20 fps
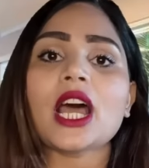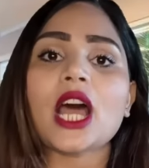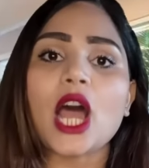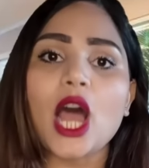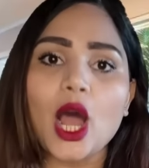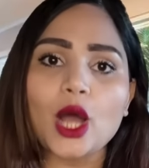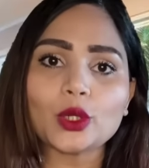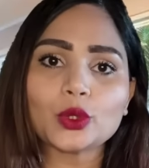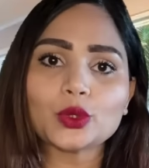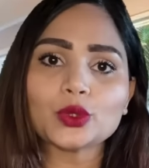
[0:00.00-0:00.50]

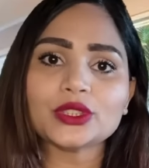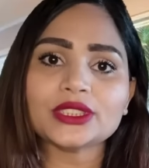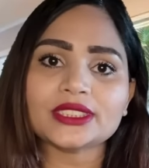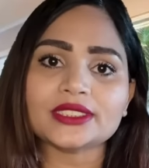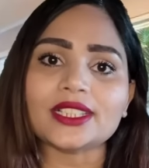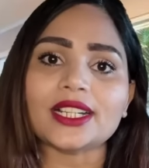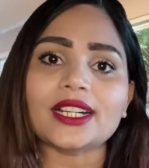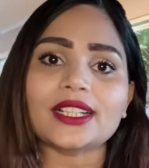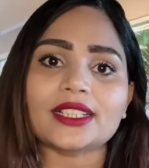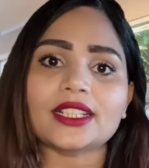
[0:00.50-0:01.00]
how to
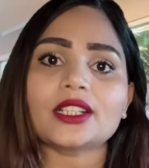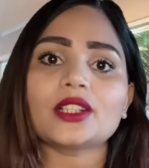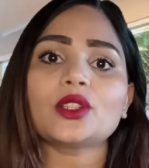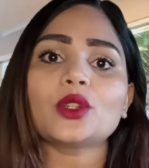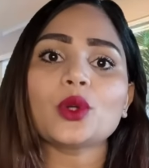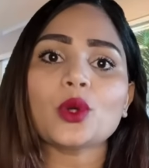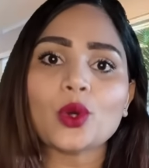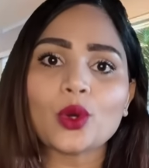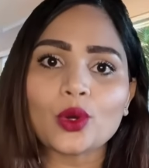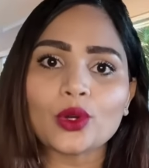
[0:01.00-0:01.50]
start
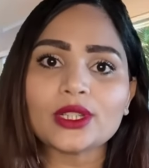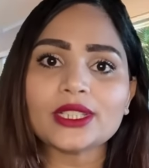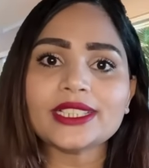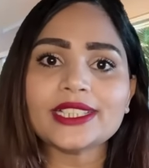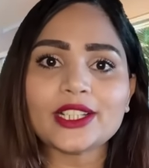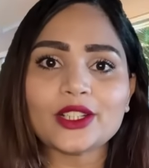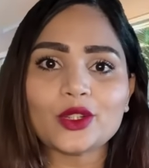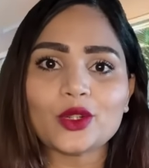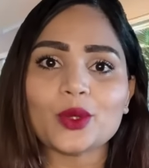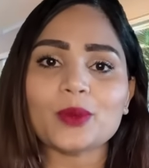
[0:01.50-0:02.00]
a
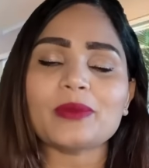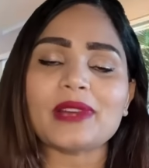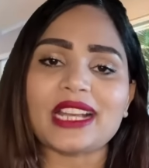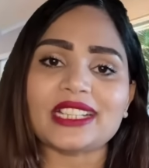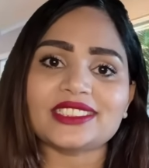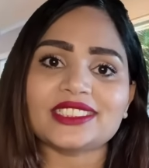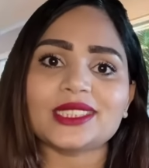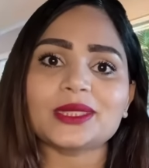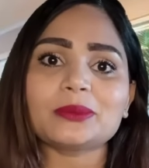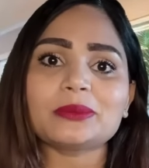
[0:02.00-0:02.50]
holiday home
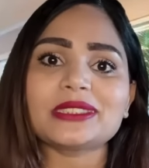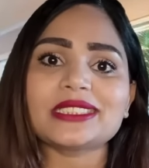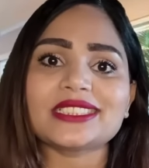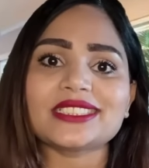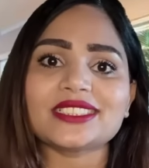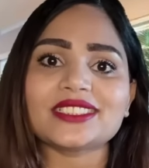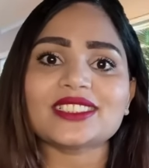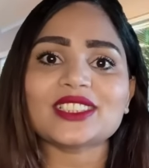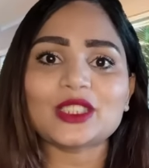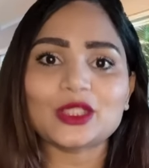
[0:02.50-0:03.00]
license
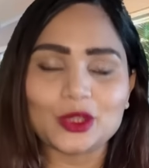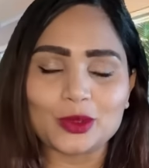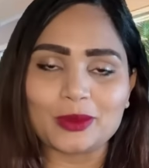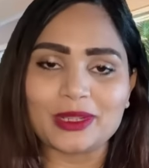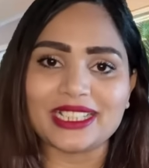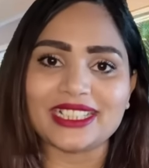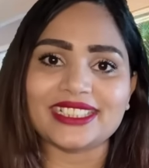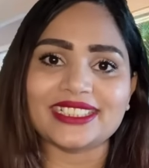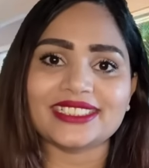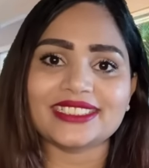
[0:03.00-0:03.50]
business in Dubai.